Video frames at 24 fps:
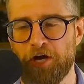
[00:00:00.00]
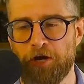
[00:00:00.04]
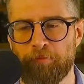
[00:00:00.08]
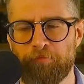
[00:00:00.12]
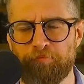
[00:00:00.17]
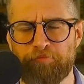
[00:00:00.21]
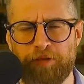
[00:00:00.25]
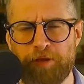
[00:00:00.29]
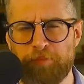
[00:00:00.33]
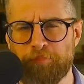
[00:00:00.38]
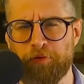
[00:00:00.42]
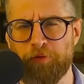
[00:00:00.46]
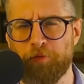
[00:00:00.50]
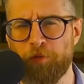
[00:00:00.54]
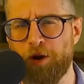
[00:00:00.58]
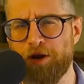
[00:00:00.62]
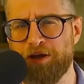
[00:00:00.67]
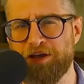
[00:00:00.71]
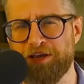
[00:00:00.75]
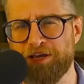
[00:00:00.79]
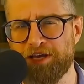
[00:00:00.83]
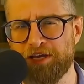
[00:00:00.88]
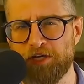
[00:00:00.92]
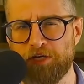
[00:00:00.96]
People
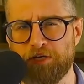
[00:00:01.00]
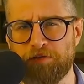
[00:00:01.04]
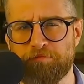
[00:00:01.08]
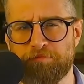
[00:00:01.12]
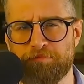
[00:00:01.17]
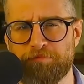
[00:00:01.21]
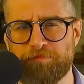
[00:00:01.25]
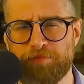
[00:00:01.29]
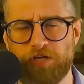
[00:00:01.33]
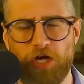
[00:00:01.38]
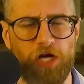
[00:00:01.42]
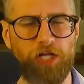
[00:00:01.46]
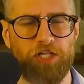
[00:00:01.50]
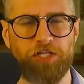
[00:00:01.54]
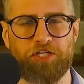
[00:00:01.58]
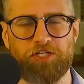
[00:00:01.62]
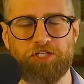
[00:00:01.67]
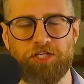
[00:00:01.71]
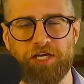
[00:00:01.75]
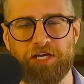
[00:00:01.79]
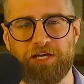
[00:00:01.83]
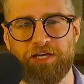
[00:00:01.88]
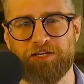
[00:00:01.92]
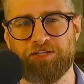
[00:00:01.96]
working in
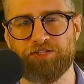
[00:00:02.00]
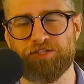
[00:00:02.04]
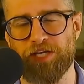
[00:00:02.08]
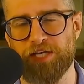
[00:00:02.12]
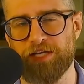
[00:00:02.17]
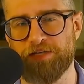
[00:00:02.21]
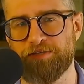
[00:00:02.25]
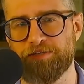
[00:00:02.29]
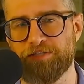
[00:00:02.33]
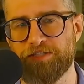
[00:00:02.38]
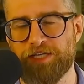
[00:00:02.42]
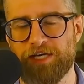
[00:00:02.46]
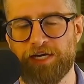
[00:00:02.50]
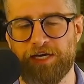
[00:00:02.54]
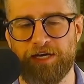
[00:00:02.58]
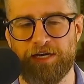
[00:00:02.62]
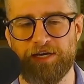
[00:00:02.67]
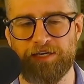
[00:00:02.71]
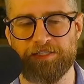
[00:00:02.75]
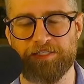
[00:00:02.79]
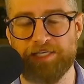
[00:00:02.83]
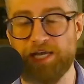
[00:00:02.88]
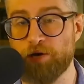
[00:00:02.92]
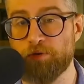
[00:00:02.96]
colleges and
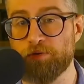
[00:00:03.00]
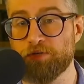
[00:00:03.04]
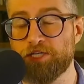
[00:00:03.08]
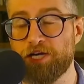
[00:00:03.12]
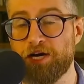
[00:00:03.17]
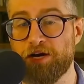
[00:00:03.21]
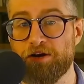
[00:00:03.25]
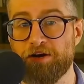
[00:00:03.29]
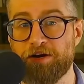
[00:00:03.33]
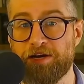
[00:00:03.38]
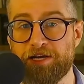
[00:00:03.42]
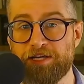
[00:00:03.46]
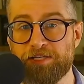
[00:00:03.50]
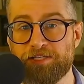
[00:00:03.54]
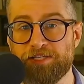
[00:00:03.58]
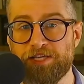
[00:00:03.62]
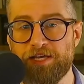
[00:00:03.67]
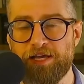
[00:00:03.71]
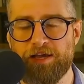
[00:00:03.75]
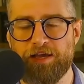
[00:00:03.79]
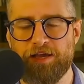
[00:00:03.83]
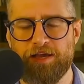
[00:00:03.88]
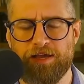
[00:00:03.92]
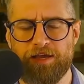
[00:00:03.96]
secretaries
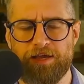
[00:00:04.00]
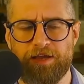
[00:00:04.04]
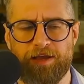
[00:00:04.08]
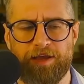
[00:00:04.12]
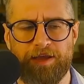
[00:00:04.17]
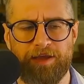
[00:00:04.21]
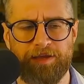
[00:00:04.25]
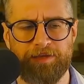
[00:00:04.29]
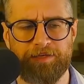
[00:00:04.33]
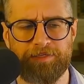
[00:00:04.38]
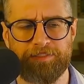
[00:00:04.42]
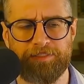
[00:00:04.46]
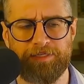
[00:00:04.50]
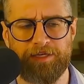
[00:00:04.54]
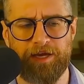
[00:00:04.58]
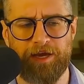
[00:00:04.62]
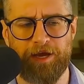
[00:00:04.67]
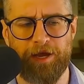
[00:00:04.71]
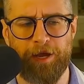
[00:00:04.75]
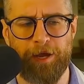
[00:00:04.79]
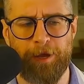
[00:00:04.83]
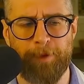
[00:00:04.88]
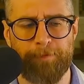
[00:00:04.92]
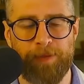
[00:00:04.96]
and
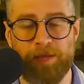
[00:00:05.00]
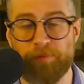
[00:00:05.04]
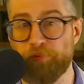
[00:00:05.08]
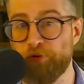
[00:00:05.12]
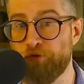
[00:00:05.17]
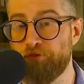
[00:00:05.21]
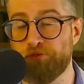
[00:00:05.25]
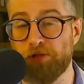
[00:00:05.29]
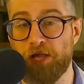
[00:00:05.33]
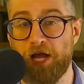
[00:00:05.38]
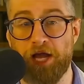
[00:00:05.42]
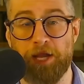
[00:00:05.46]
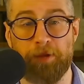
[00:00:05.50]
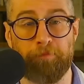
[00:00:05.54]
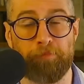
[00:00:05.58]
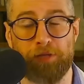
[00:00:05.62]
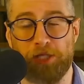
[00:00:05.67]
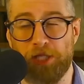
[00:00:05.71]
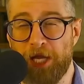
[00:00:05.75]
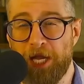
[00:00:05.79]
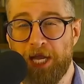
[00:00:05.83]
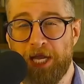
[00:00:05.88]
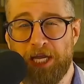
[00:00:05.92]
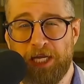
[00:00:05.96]
people flying
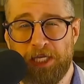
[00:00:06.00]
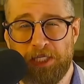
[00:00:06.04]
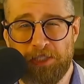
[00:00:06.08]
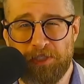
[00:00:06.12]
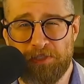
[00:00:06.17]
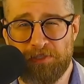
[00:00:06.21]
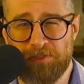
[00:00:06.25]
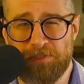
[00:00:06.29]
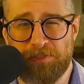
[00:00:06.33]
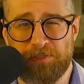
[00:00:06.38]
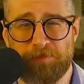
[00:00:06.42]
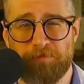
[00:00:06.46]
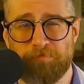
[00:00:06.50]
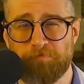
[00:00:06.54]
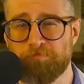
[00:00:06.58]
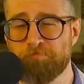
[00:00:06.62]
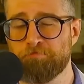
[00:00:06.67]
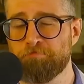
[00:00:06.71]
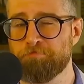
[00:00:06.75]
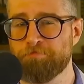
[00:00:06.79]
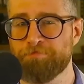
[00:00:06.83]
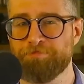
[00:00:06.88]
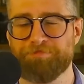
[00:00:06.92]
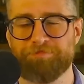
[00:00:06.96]
planes.
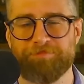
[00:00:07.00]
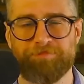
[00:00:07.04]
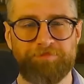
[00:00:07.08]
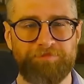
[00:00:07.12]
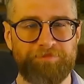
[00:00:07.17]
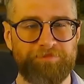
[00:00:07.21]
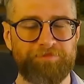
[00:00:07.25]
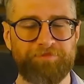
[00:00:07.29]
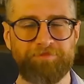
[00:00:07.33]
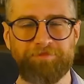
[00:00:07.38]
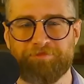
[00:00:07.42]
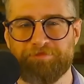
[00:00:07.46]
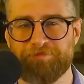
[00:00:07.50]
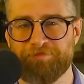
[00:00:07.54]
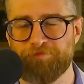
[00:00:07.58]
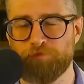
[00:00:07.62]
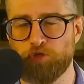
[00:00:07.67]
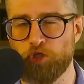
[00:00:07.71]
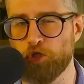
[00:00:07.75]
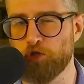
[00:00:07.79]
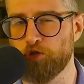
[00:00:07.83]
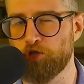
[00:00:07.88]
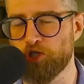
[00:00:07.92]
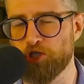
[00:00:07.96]

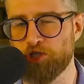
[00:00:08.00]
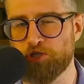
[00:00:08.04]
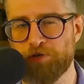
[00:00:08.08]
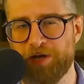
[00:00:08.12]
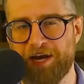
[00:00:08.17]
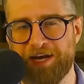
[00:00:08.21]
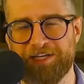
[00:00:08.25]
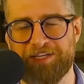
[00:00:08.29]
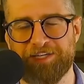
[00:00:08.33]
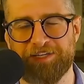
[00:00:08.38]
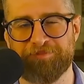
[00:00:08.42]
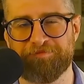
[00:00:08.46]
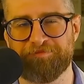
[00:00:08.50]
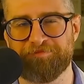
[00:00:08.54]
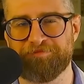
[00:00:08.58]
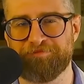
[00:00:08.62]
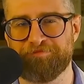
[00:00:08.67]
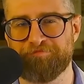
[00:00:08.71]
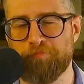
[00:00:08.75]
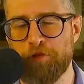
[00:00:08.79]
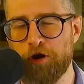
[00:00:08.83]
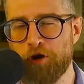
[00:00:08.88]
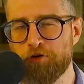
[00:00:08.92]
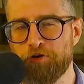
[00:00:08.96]
Dude just tried to
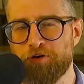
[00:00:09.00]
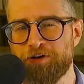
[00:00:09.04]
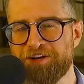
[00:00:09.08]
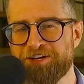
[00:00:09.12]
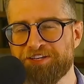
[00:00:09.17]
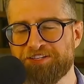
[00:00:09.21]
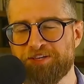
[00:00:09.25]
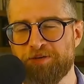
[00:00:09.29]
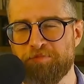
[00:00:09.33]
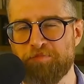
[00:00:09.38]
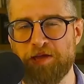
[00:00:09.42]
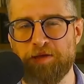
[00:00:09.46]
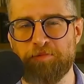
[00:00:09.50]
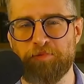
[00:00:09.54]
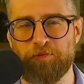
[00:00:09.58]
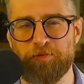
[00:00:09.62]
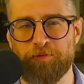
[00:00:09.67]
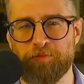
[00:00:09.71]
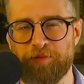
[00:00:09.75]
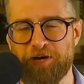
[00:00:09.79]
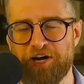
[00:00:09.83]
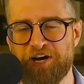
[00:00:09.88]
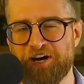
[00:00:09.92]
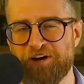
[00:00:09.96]
murder innocent people
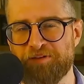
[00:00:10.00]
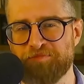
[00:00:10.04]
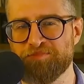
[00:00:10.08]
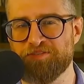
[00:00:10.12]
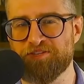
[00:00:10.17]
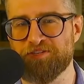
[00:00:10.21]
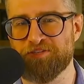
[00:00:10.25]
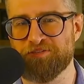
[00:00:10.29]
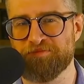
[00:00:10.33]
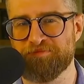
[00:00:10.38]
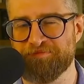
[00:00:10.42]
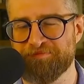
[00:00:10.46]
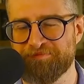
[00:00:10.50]
with bombs.